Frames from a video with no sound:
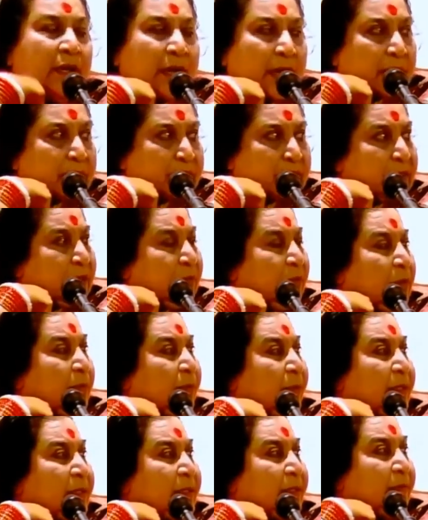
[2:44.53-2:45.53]
I have seen
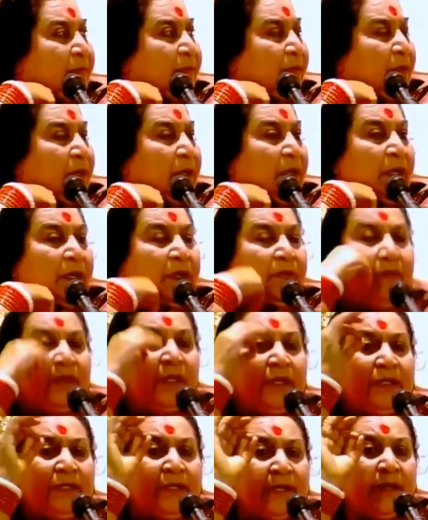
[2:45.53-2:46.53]
with myself, if
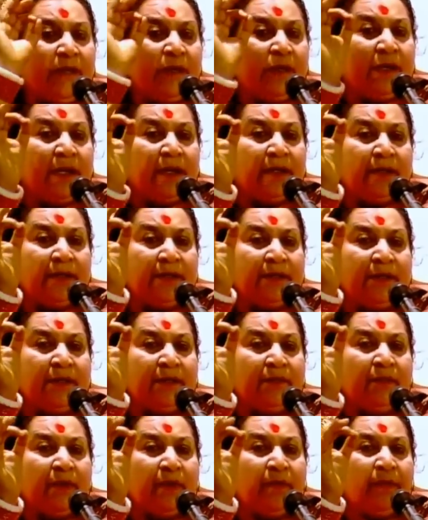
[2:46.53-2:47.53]
there is any crisis in
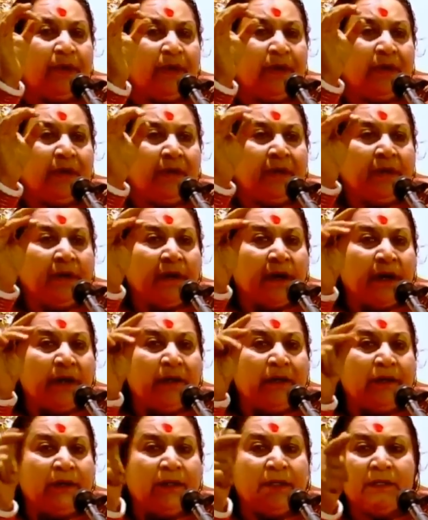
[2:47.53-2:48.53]
the family,
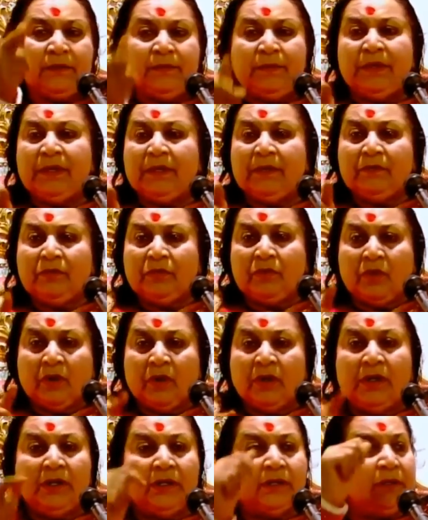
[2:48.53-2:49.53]
I just become
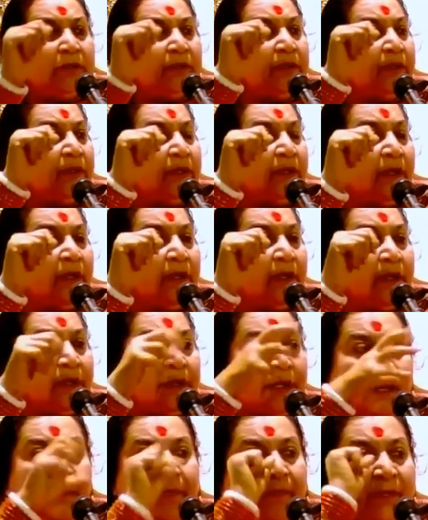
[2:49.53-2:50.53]
thoughtless.
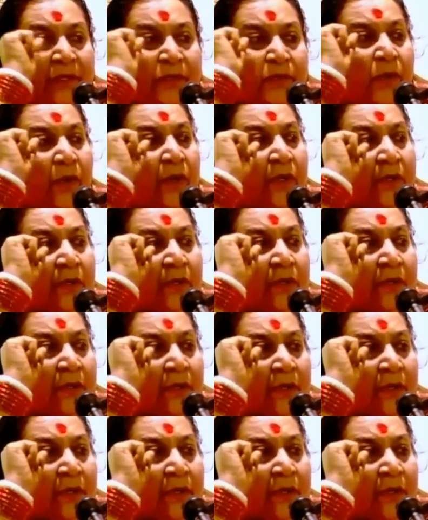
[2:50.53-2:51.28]
That means what?